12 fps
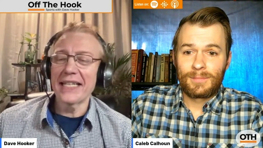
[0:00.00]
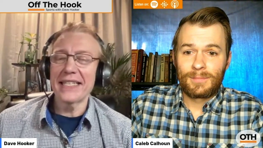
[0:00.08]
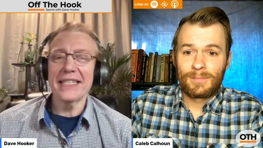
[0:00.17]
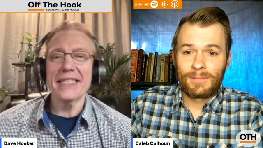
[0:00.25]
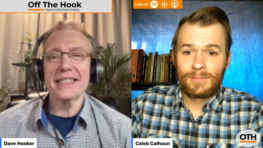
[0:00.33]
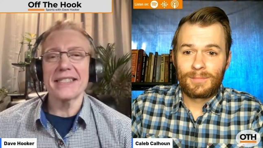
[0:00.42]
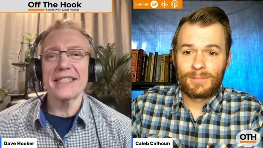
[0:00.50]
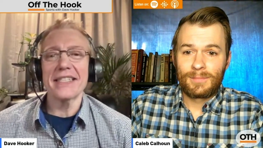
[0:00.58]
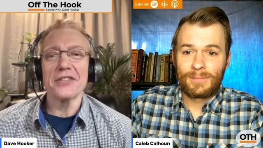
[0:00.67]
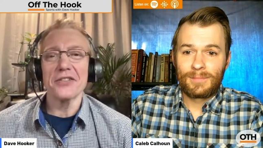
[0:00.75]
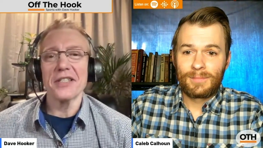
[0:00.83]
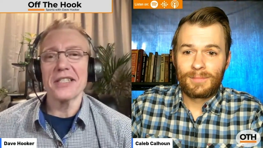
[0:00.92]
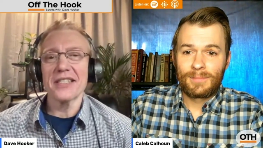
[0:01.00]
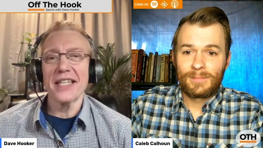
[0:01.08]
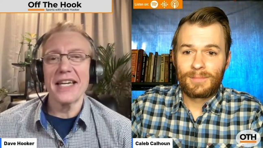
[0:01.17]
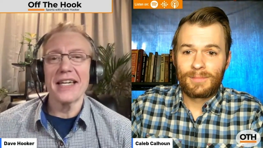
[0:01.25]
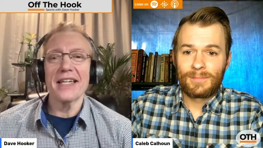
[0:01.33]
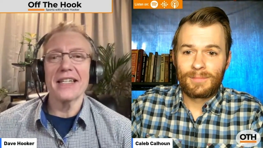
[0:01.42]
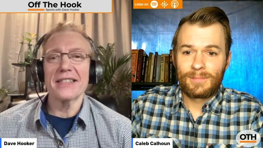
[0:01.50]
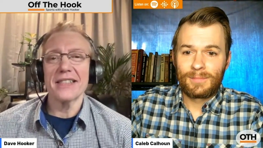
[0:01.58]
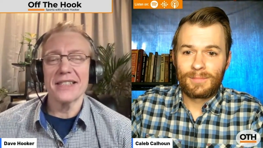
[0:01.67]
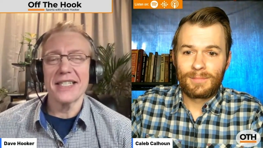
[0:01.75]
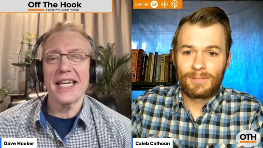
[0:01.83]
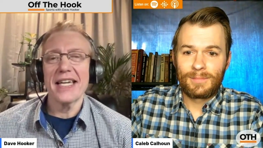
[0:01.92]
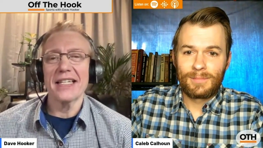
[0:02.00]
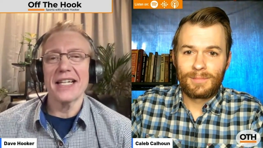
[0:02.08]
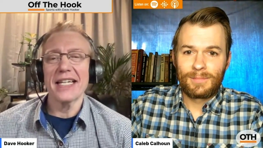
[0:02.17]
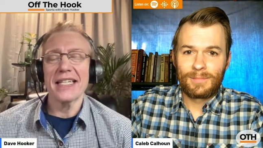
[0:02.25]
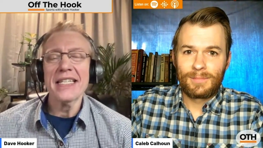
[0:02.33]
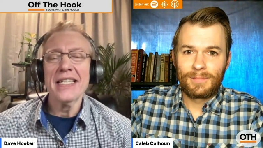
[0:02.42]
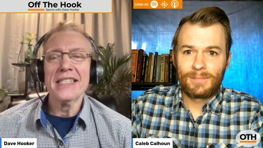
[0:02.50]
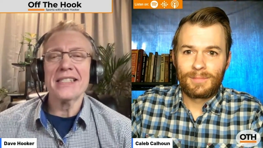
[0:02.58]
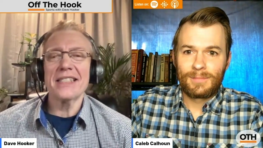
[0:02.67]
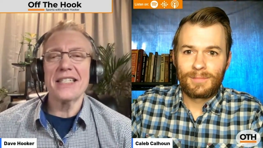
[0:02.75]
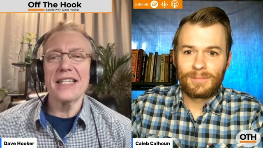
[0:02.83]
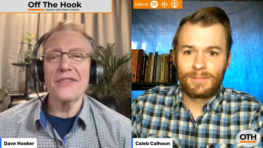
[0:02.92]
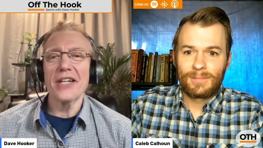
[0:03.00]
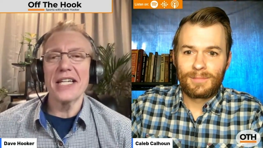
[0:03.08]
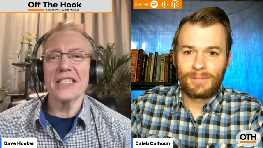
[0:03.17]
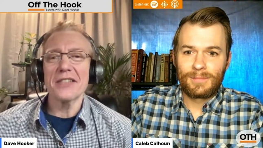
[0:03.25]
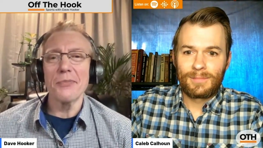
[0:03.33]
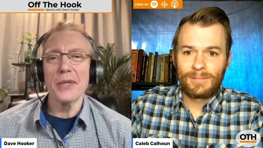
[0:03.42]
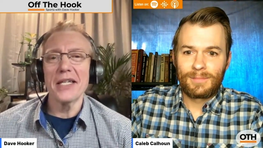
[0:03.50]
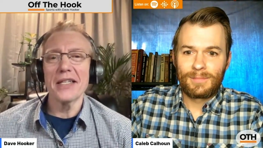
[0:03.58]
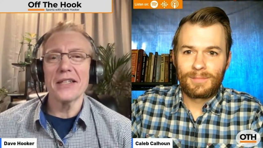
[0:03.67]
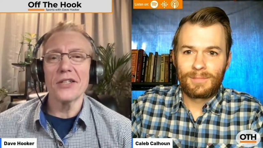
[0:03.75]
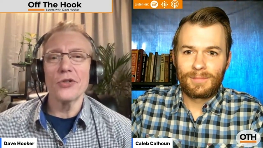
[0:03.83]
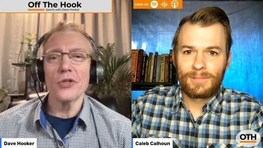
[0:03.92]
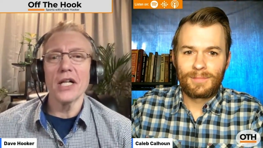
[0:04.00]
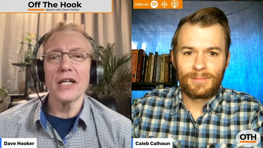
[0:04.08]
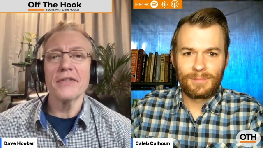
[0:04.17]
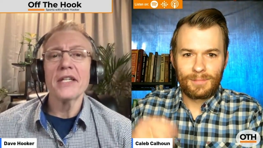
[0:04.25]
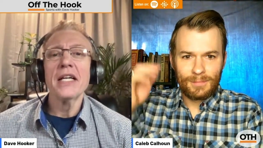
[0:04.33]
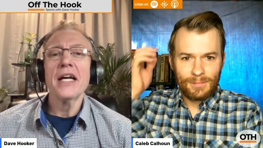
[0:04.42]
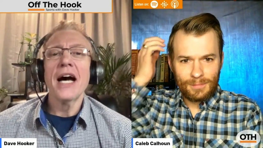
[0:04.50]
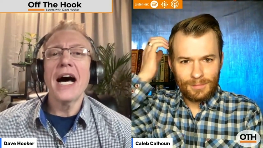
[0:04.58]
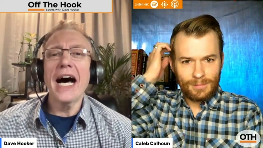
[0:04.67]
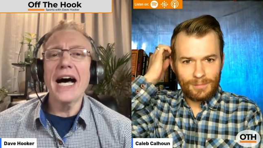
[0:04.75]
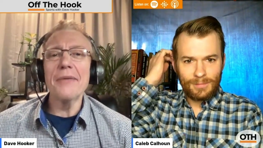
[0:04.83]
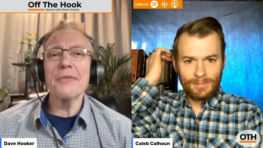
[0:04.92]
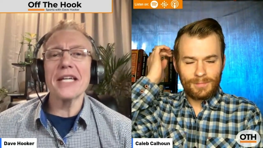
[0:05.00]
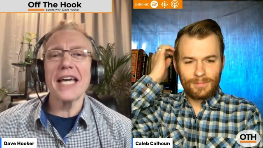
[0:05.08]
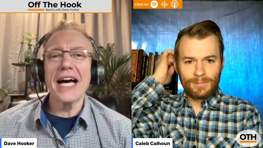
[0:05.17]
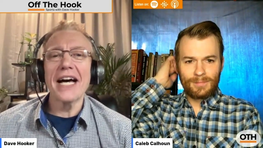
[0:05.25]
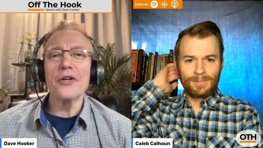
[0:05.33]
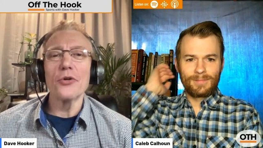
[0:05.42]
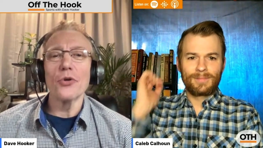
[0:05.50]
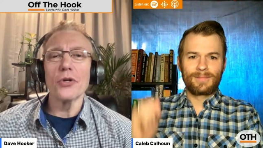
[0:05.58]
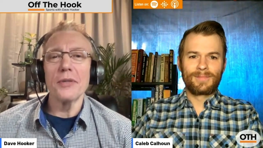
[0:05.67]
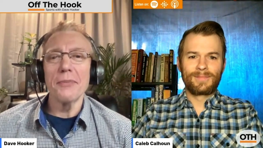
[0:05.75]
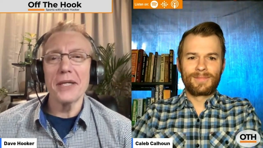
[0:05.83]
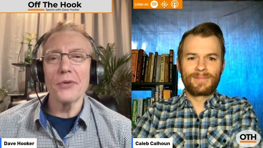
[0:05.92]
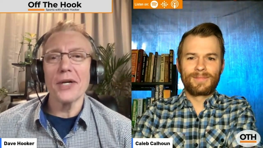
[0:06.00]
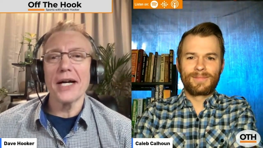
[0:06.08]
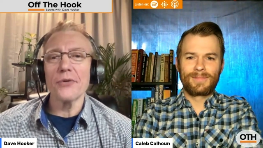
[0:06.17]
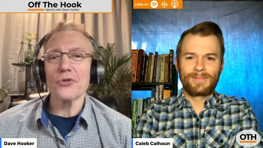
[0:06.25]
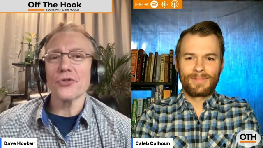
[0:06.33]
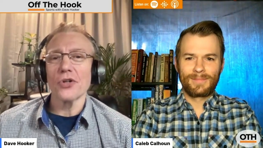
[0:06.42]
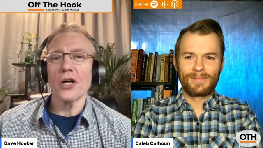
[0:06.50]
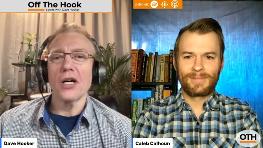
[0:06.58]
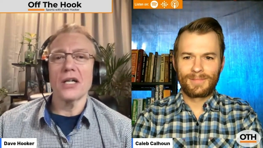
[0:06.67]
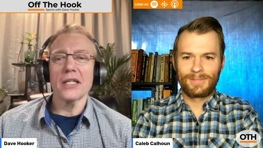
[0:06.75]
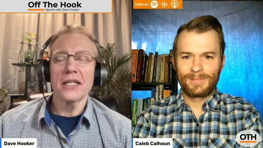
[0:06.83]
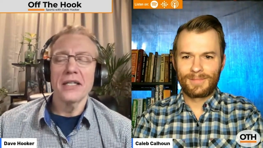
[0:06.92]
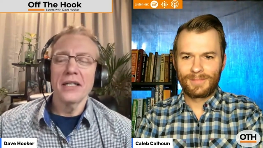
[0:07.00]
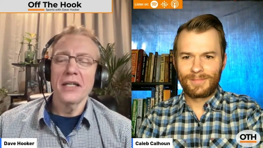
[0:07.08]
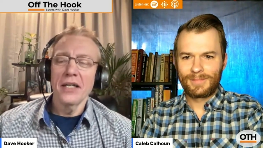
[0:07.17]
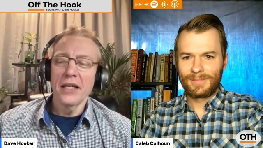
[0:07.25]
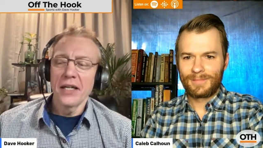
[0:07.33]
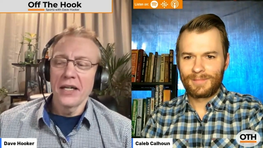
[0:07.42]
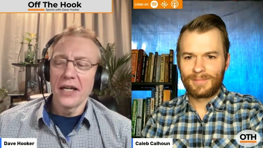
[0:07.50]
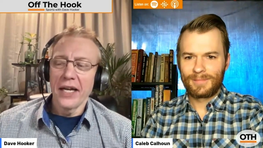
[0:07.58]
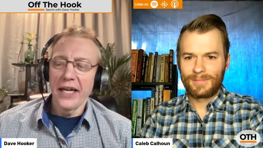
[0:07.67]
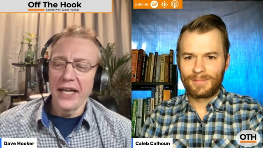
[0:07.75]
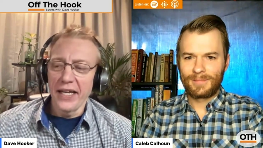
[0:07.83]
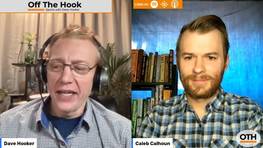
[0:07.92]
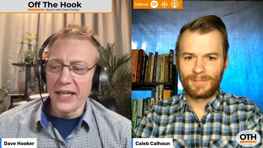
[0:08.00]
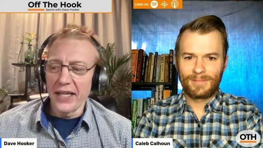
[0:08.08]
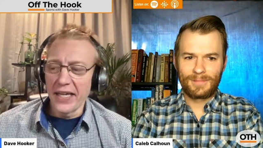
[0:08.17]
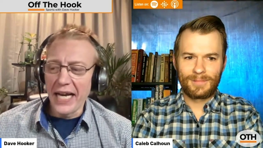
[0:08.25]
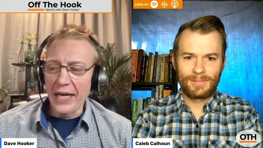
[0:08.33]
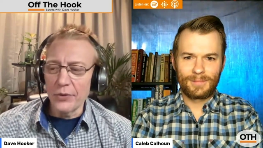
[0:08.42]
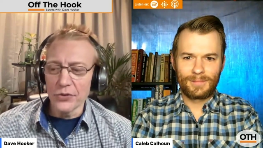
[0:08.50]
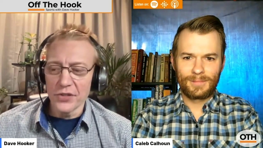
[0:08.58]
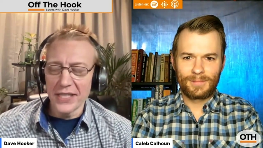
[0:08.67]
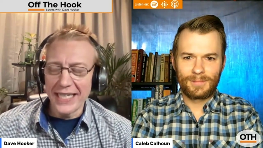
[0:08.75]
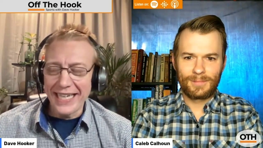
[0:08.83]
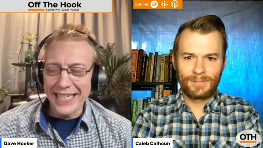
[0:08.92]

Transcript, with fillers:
Speaker 1: that digs his heels in the stand the sand like Stephen A. Smith that you love. I'm the guy who will admit when I was wrong. And I will say